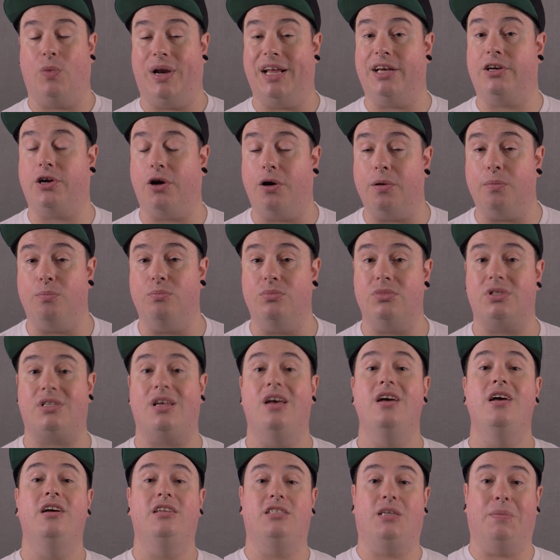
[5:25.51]
when it
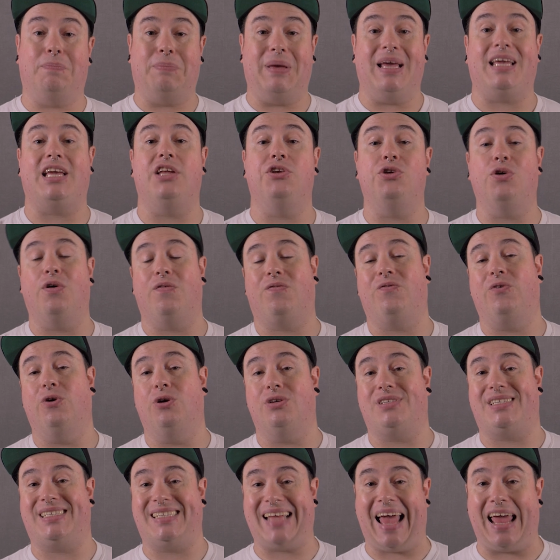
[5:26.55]
comes to picking your
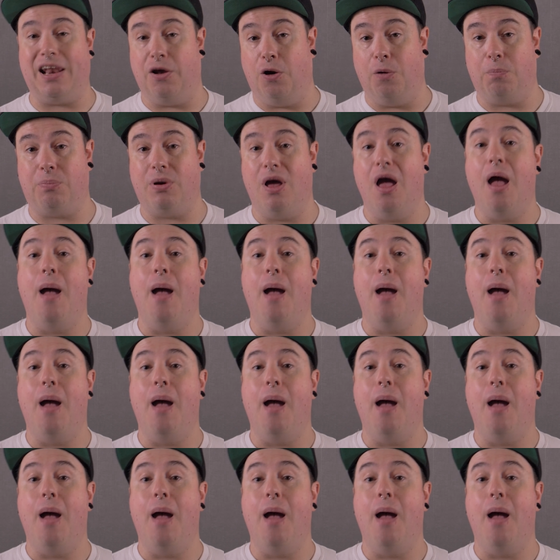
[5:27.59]
first setup.